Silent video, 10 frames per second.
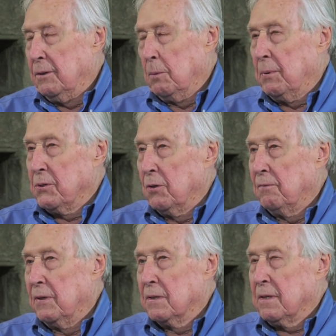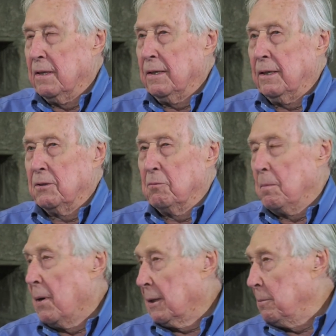to preserve this, I think, is
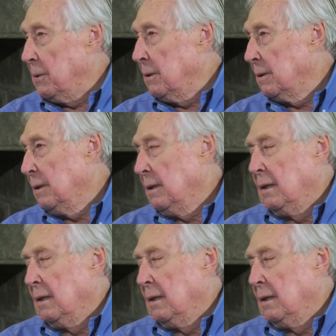remarkable.